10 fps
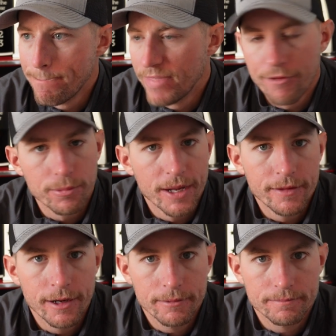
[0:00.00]
Never been
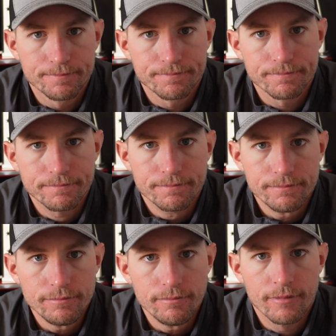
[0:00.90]
there.
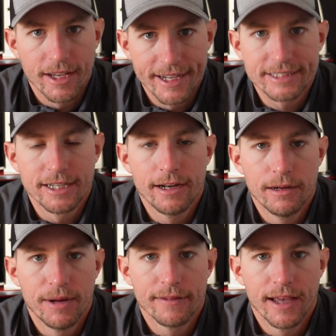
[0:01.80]
Excited
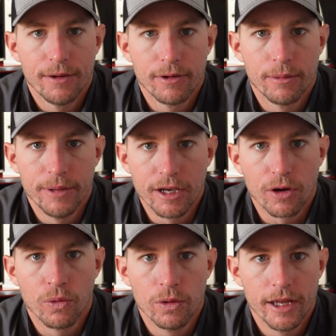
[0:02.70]
about that one. It'll be a
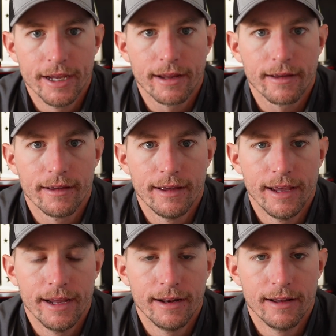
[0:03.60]
cool lake,
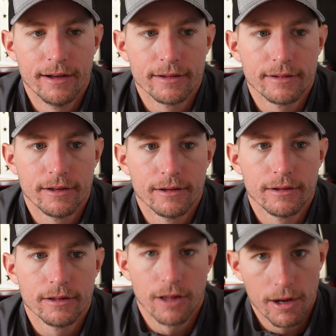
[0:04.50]
and a
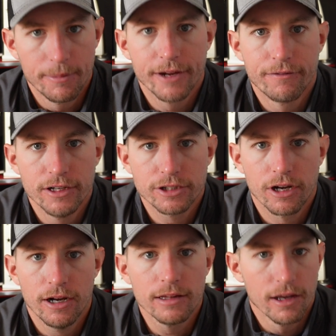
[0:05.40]
lot of big fish
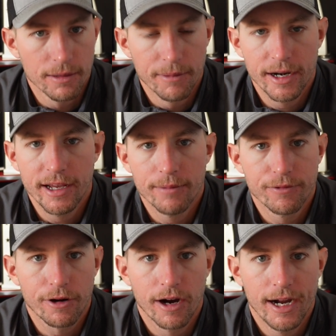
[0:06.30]
caught, a lot of money up
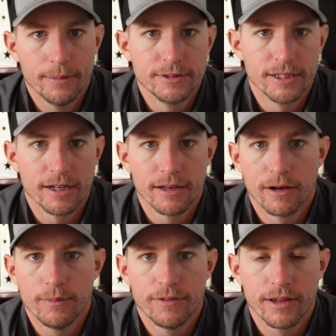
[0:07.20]
for grabs, and
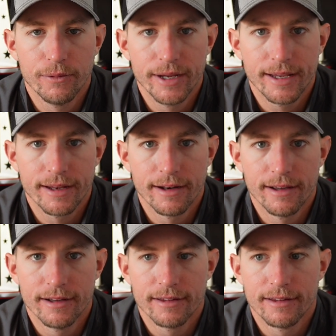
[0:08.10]
hopefully we
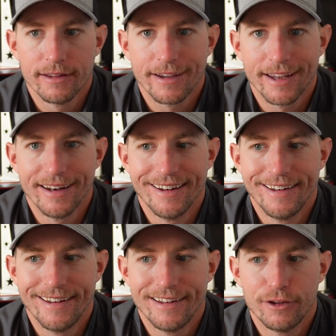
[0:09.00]
can
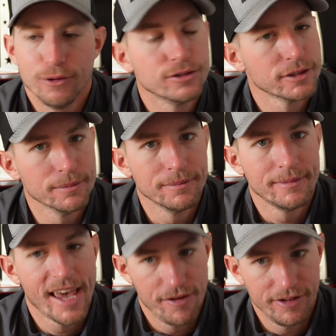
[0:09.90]
do some
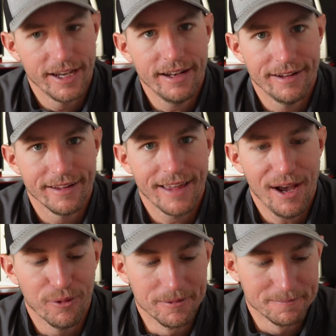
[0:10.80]
heavy hitting at
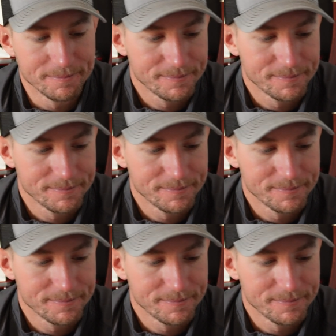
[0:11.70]
that one.